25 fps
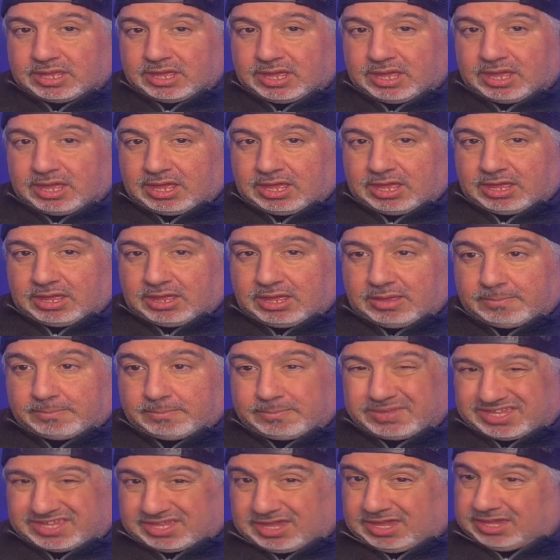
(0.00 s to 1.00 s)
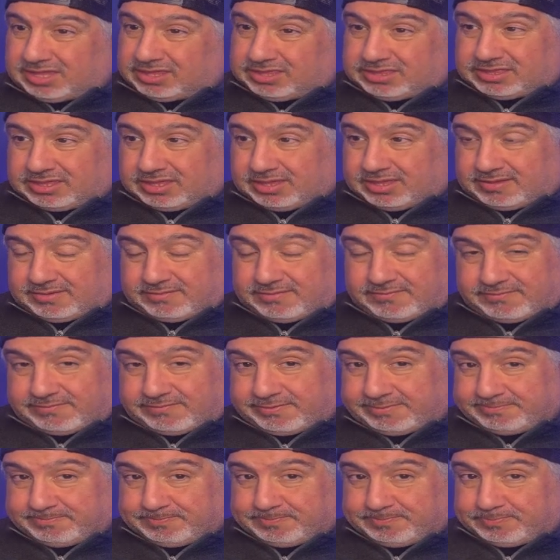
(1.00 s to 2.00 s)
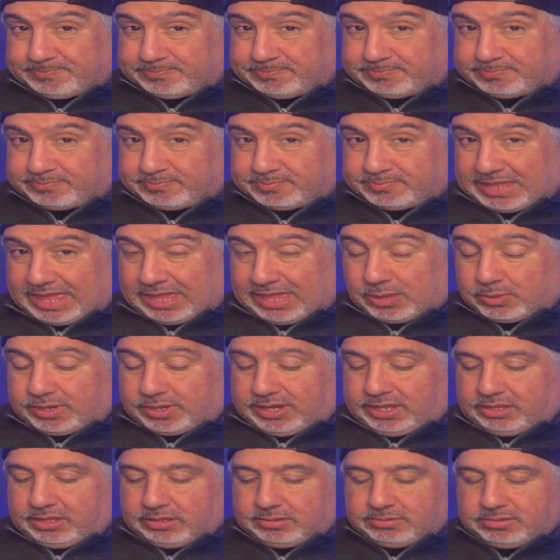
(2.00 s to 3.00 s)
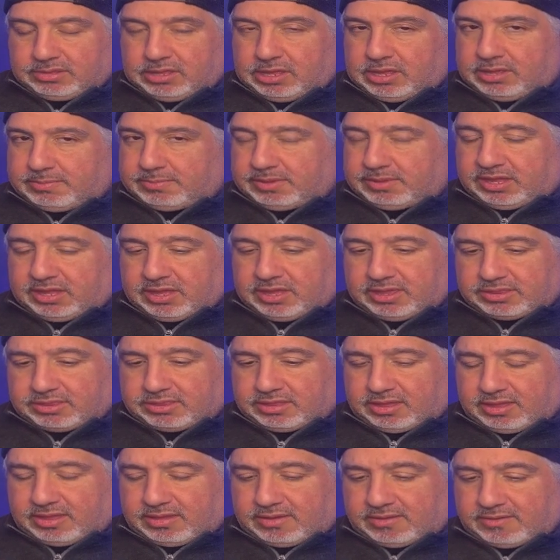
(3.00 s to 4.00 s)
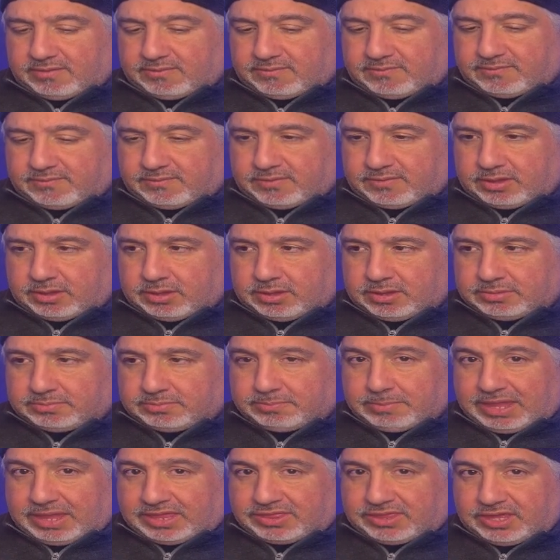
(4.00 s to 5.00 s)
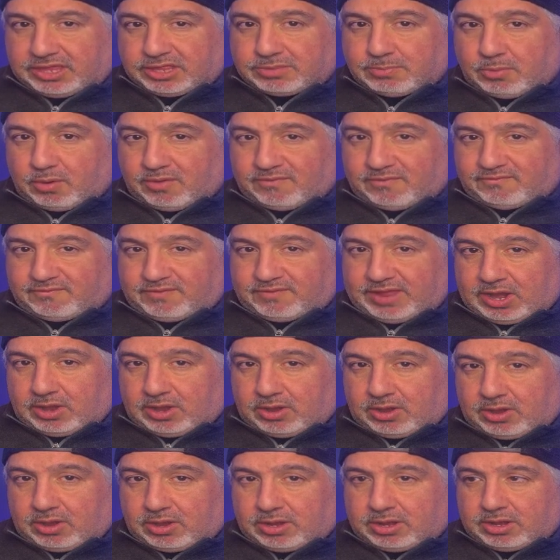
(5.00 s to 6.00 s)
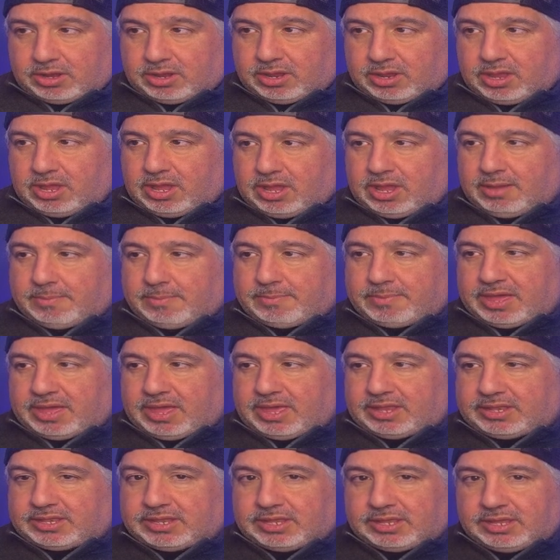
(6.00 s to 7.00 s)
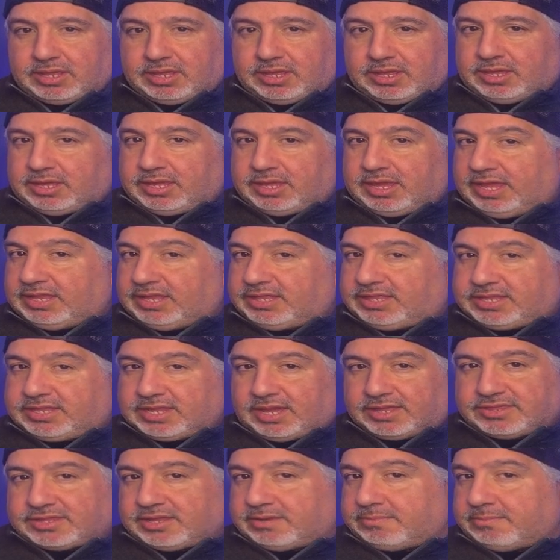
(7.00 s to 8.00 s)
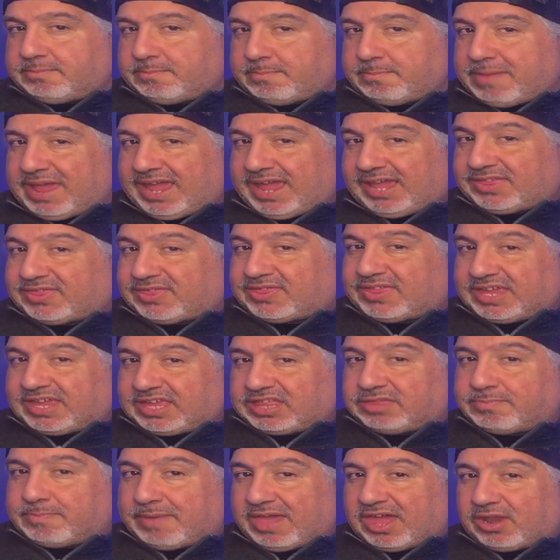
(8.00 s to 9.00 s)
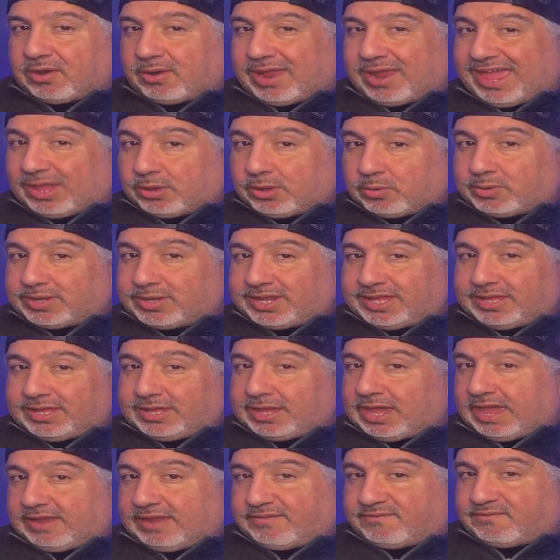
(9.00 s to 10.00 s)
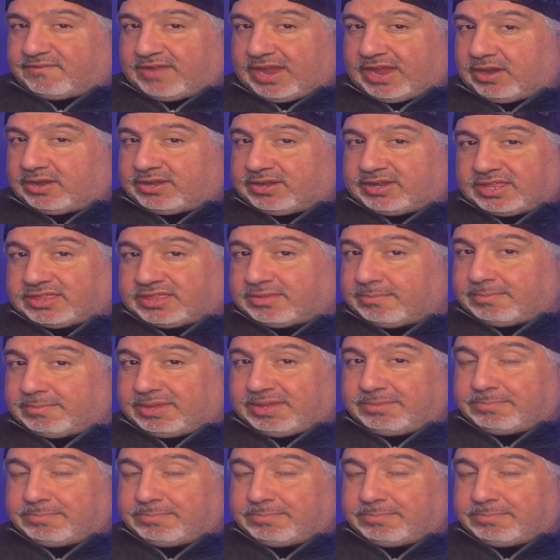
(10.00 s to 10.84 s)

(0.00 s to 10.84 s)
um, because of equity, because of makes things more fair, but it doesn't make things better. Equity and fair doesn't mean